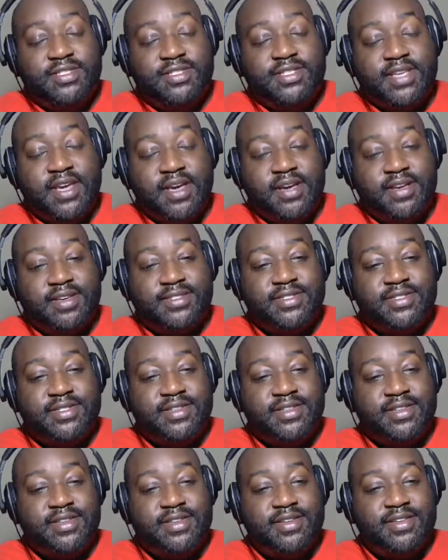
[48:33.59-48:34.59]
played Crimson
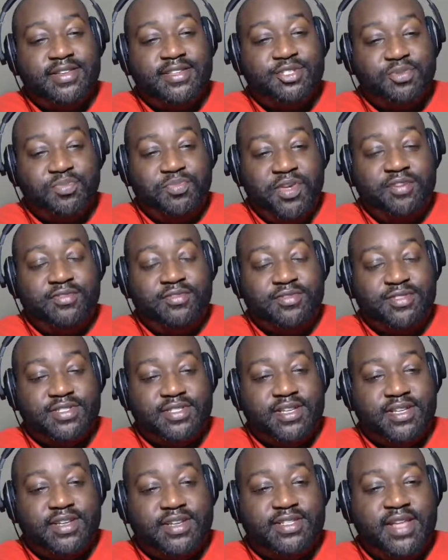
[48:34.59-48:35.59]
Skies? Did you play Crimson
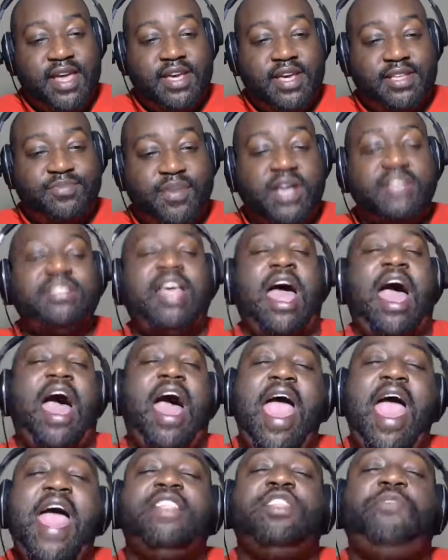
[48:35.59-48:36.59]
Skies the Xbox? I
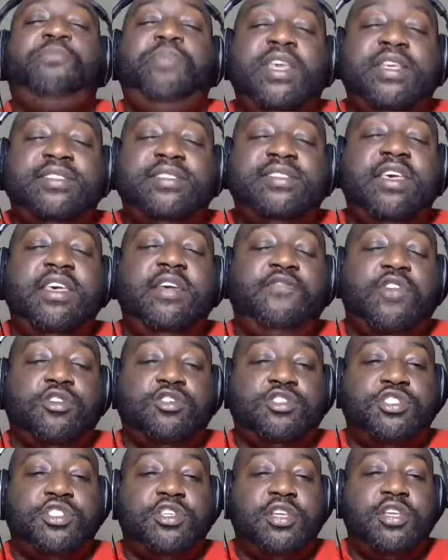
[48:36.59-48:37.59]
had the PC
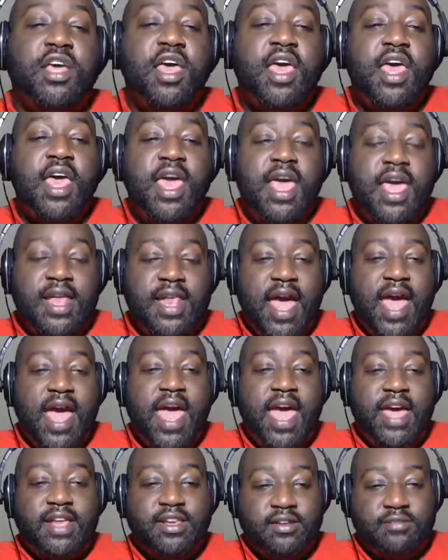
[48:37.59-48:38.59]
version, and I
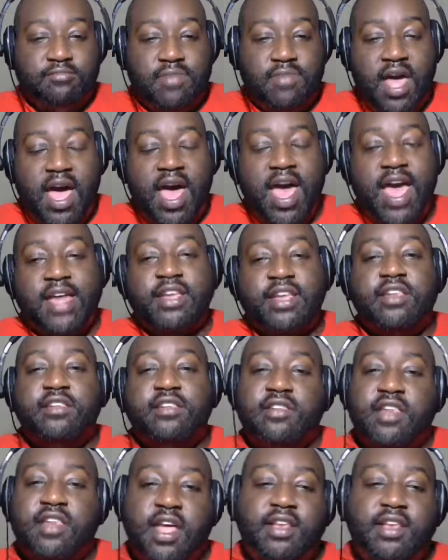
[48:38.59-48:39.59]
had a
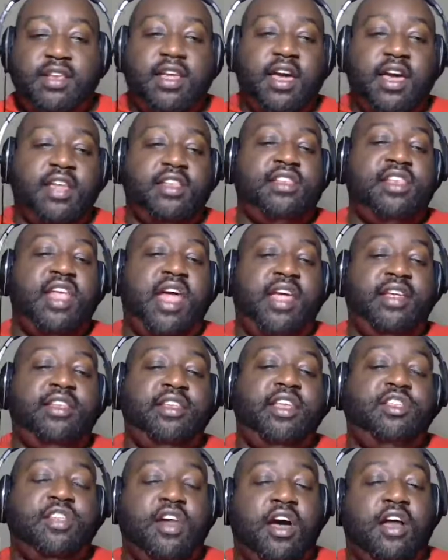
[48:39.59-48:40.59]

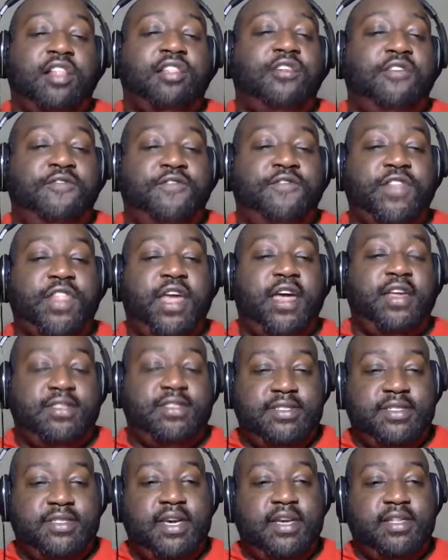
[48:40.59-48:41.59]
$90 flight
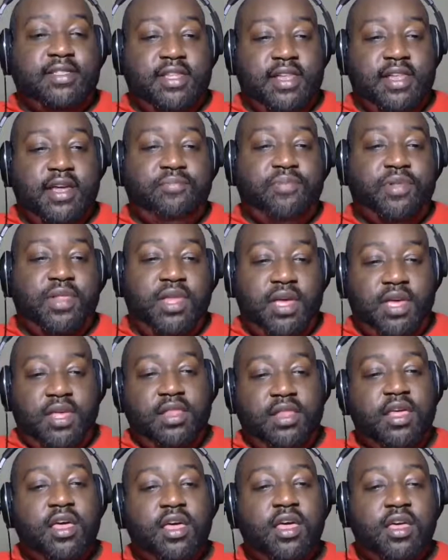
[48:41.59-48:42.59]
stick that I played
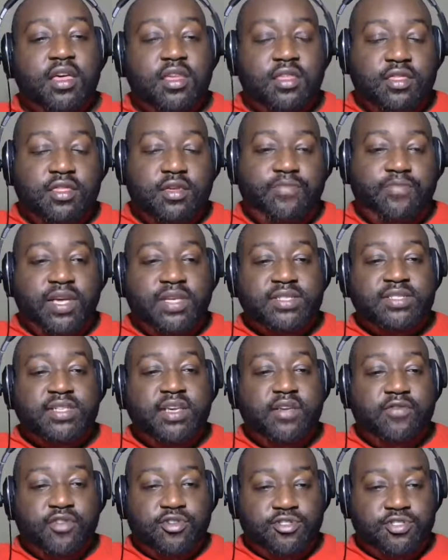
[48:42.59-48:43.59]
the
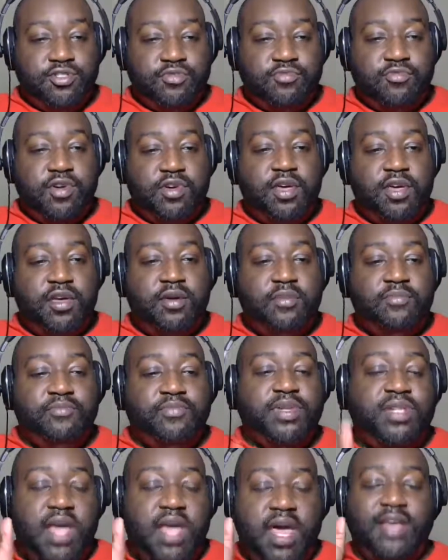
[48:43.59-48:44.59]
PC version with,
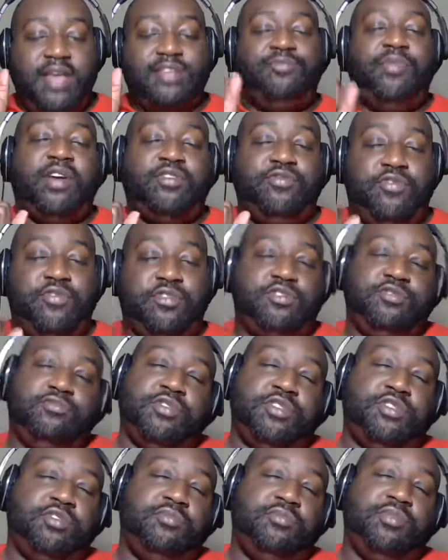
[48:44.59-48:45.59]
but the Xbox version
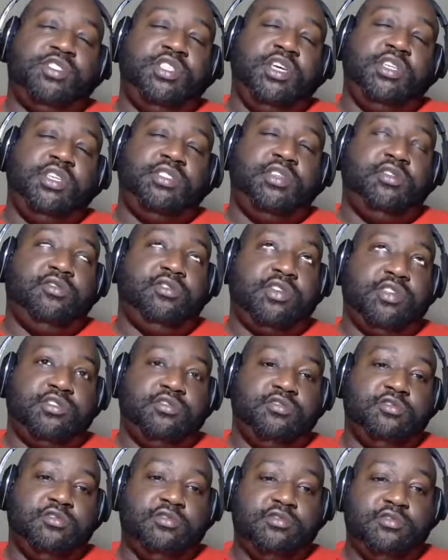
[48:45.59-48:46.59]
was so much easier to
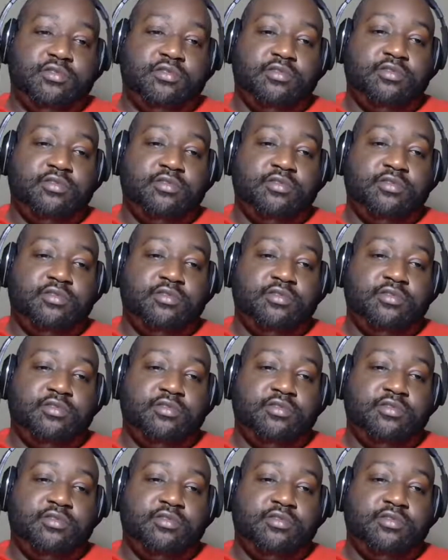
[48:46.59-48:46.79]
control.